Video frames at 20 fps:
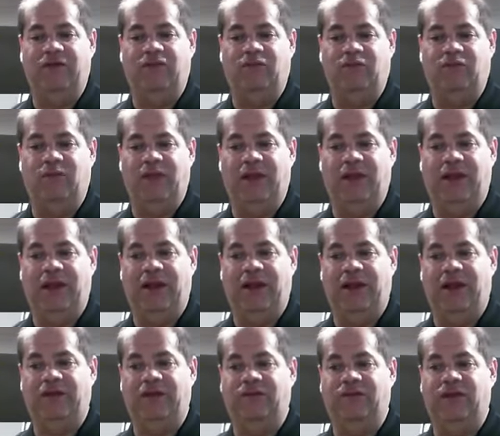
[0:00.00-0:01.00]
It's really a
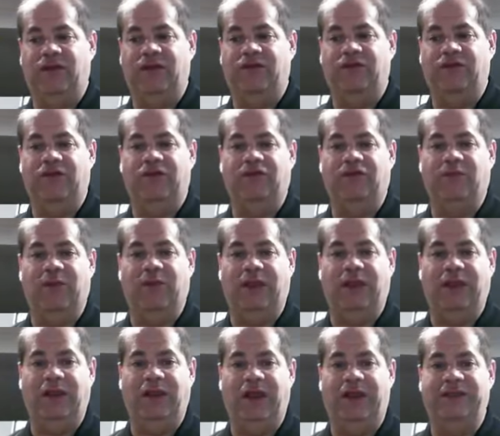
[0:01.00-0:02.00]
nice feature. It's
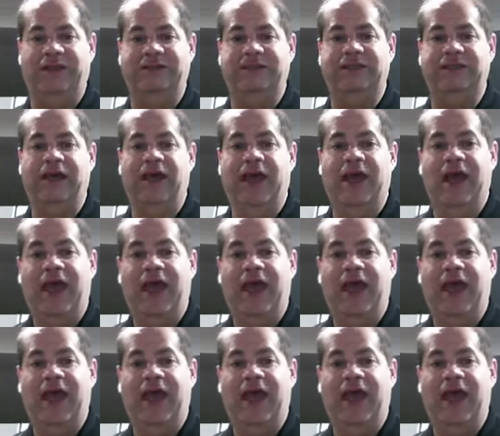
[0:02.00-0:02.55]
really nice